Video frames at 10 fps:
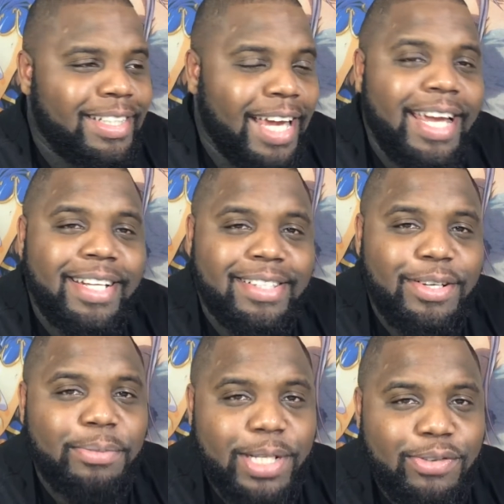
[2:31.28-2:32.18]
gained
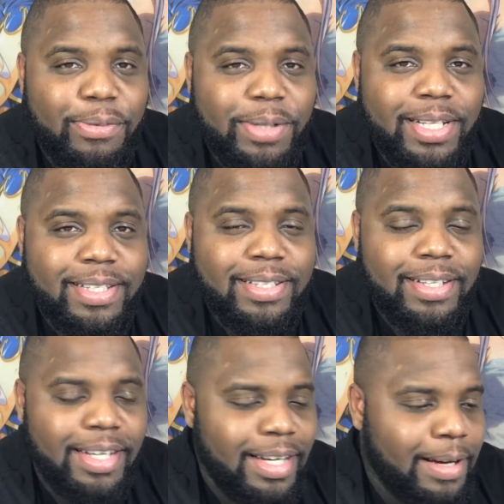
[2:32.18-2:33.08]
so much from this.
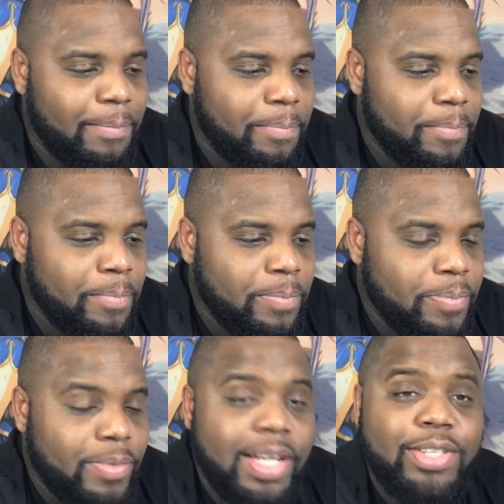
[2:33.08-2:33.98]
Um,
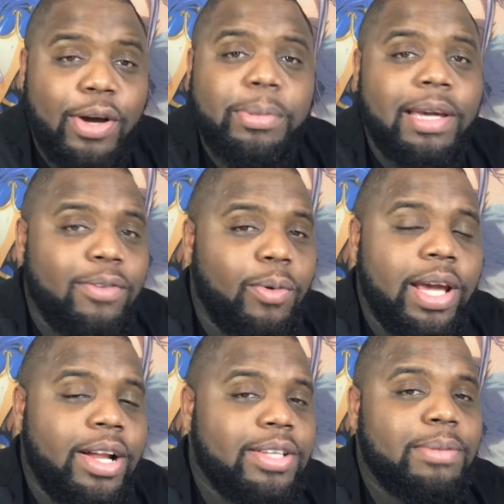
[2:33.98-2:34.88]
and so I'll be giving
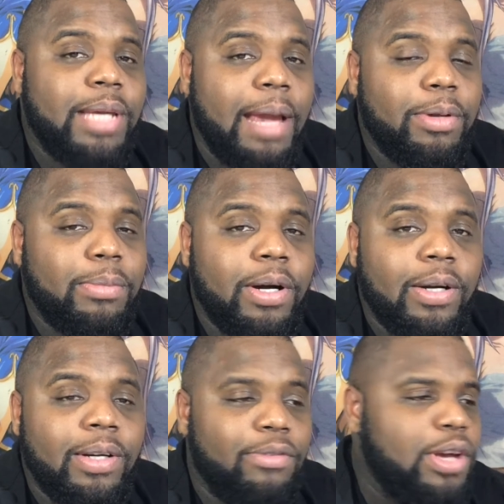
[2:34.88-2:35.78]
away an awesome game
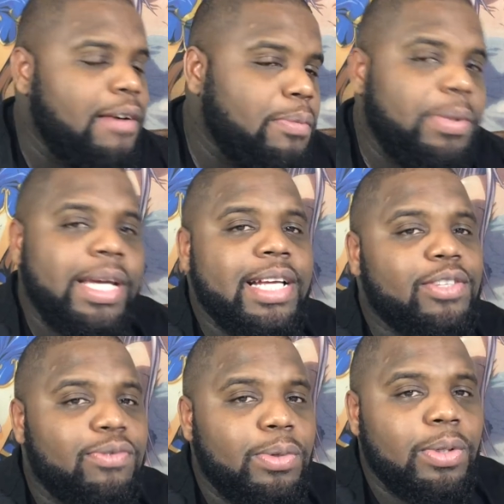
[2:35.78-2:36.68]
tomorrow. If you have a P
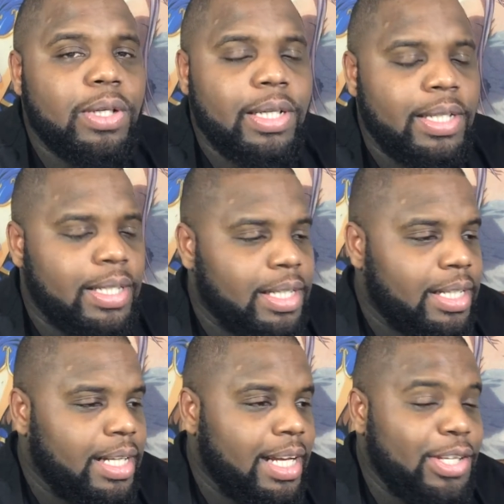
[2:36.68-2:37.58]
S four
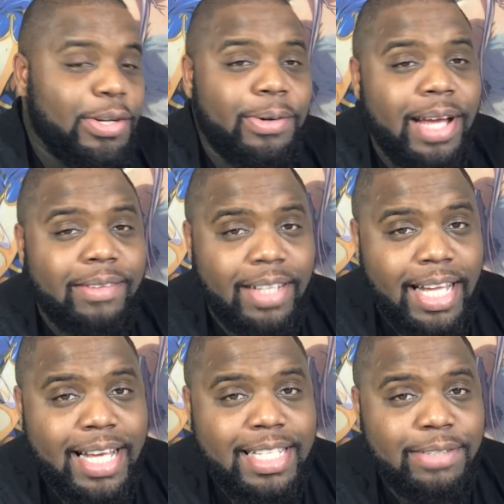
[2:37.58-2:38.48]
and you don't have The
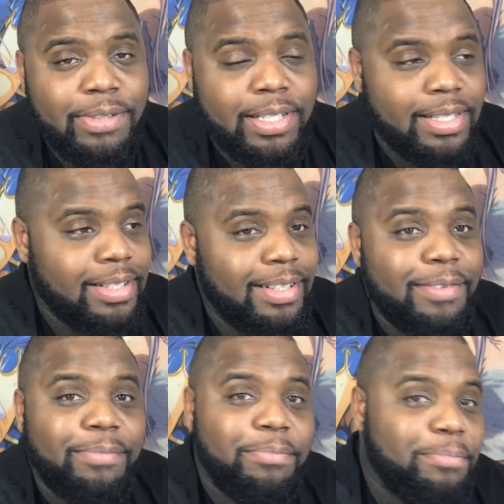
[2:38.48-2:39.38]
Last of Us,
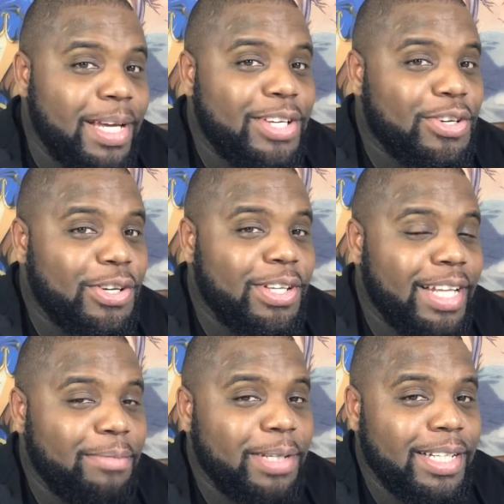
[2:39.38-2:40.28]
make sure you
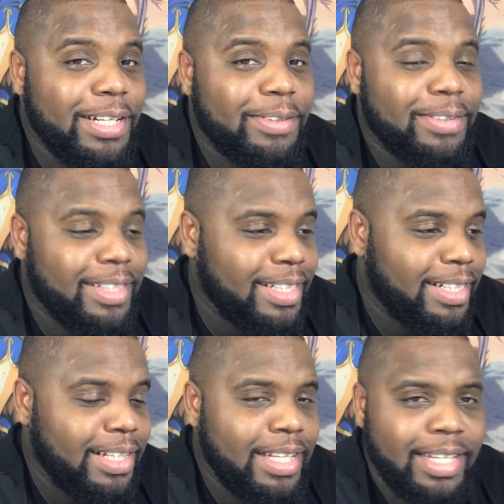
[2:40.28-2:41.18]
let me know uh,
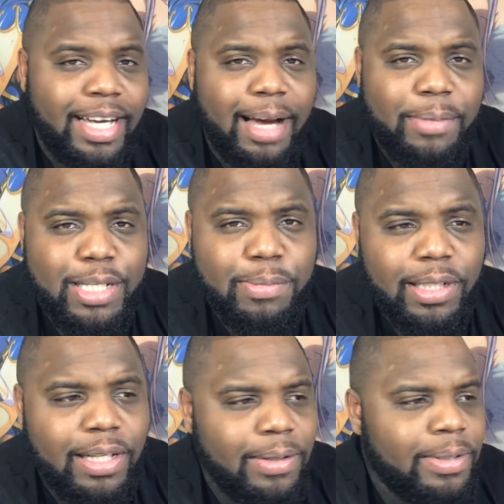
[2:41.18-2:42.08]
in the comments
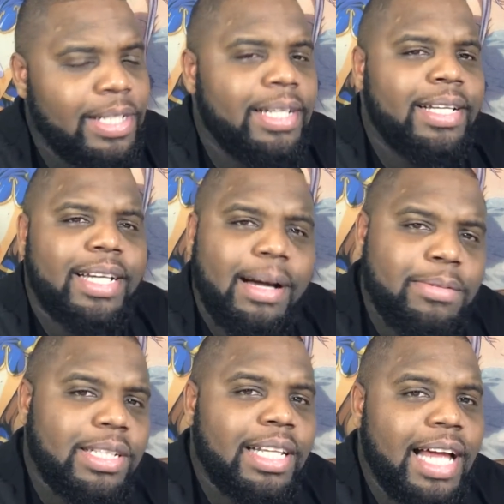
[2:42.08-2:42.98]
below.
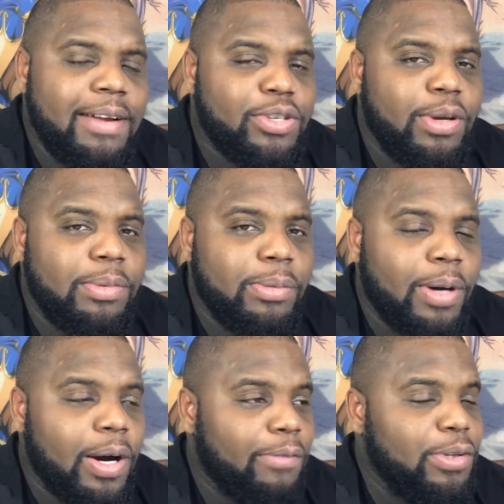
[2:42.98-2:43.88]
Come to the live stream
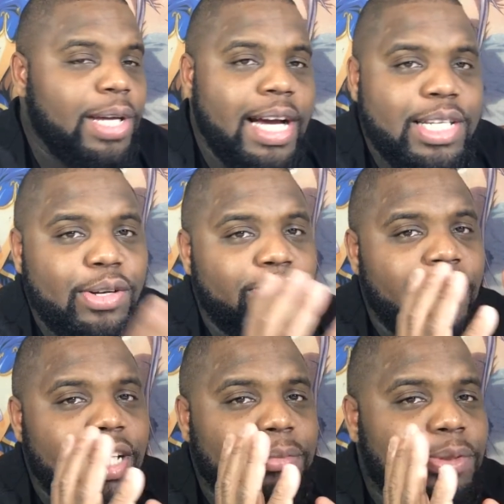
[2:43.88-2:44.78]
tomorrow. If you guys are
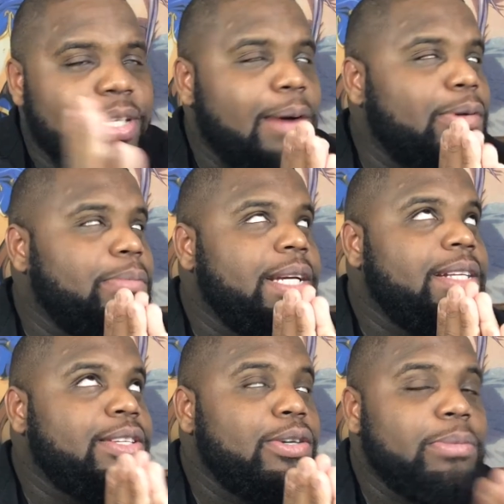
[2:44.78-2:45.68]
available, that would
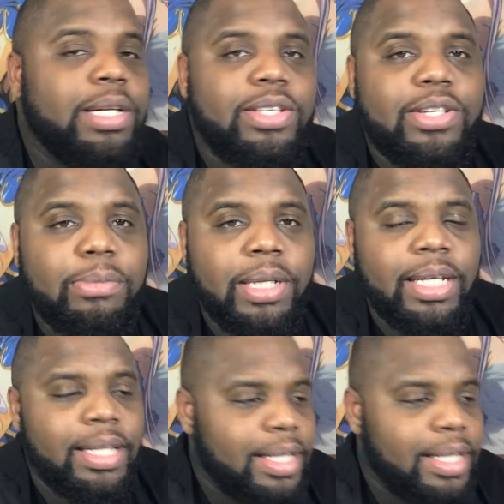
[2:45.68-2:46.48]
mean so much to me.